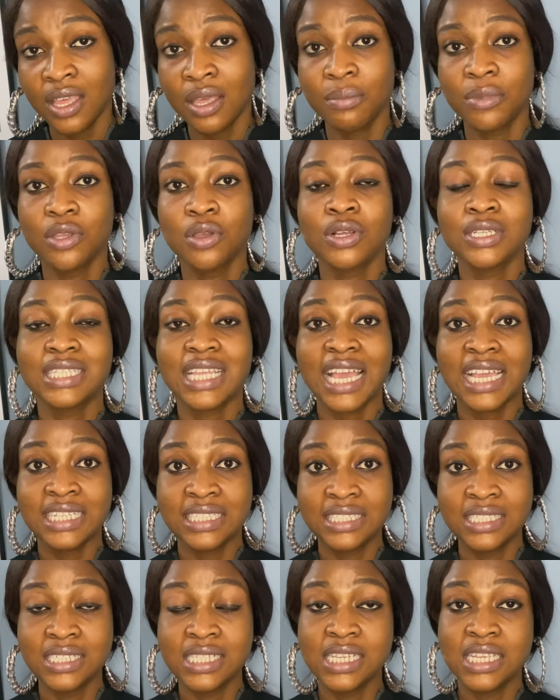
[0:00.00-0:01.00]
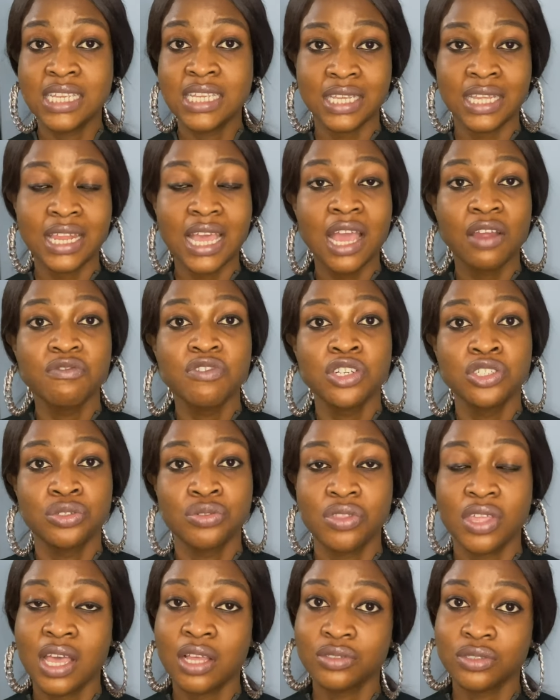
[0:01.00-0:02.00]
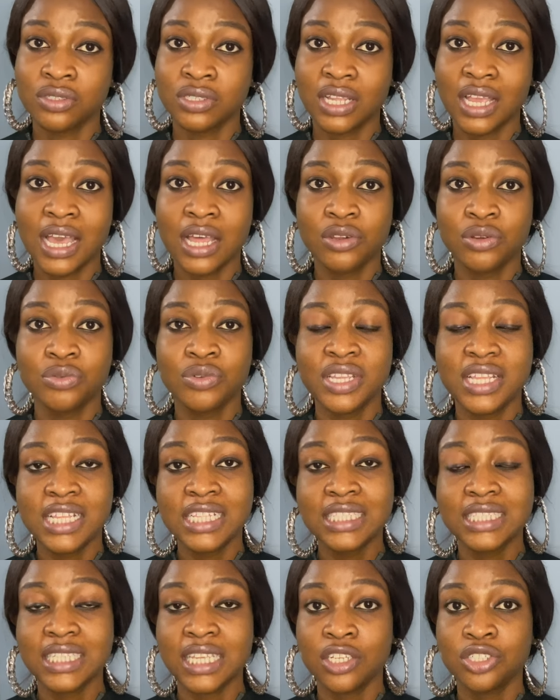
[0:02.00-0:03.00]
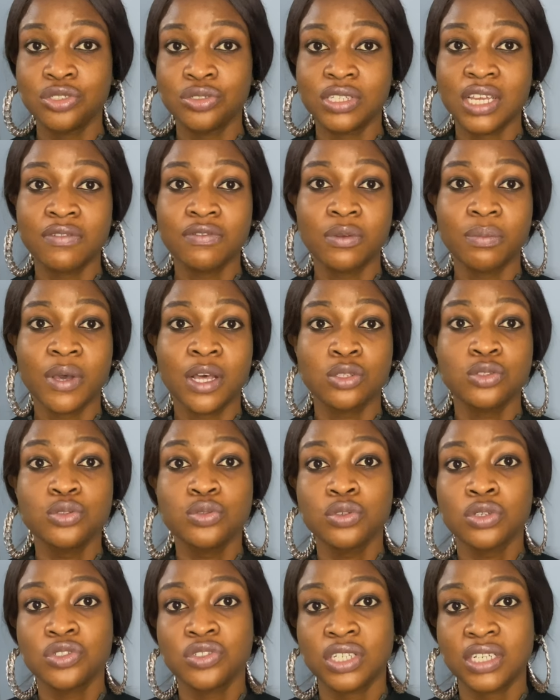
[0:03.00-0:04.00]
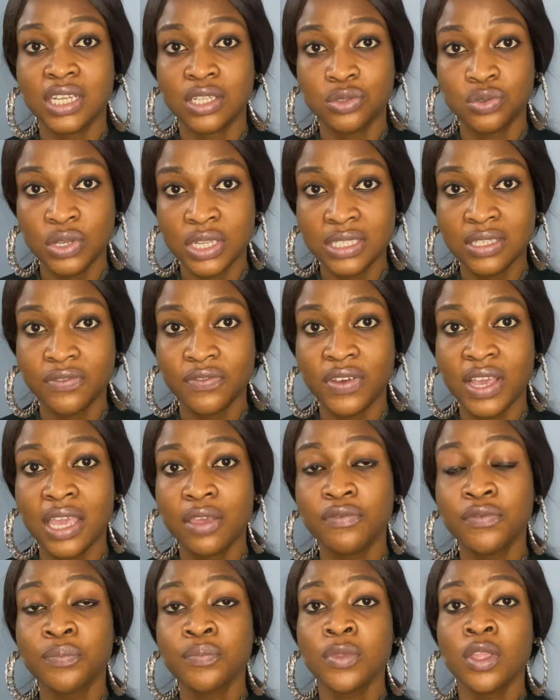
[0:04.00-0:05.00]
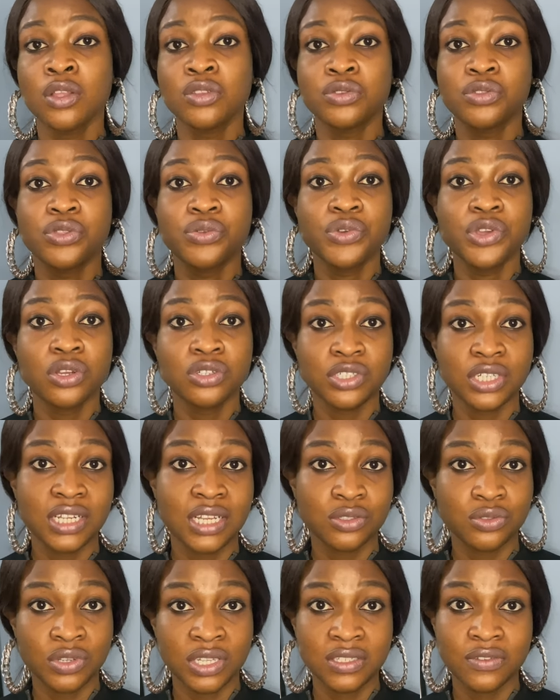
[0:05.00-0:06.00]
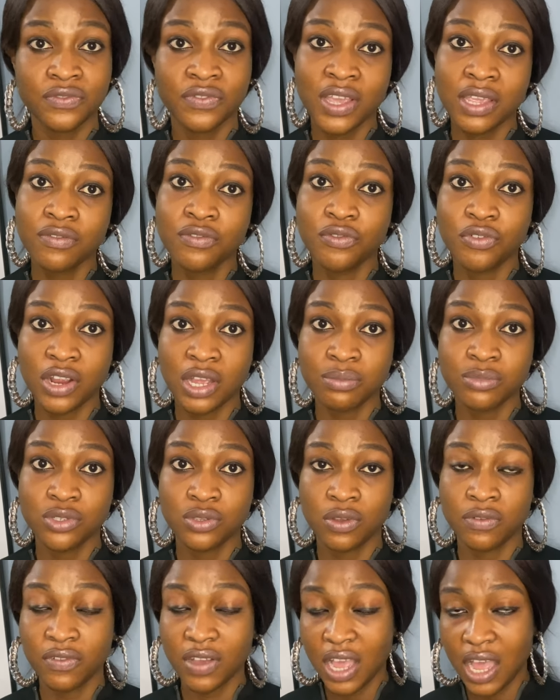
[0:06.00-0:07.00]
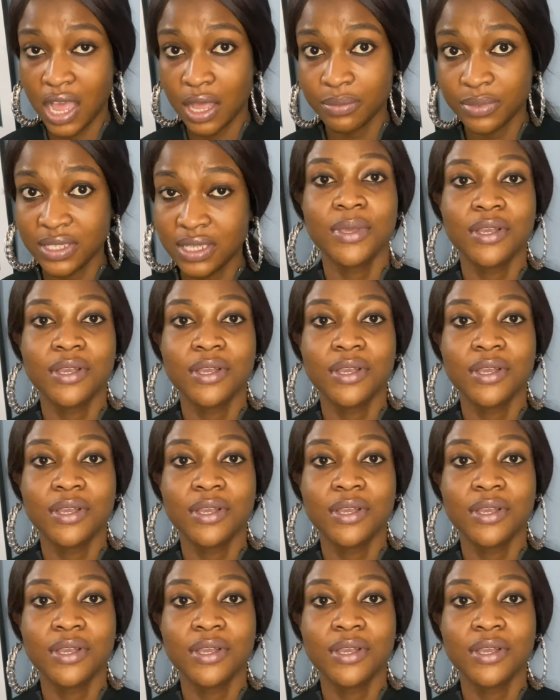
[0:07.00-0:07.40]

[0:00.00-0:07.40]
because ideally an average 2000 calorie intake should have about 225 to 325 grams of carbs,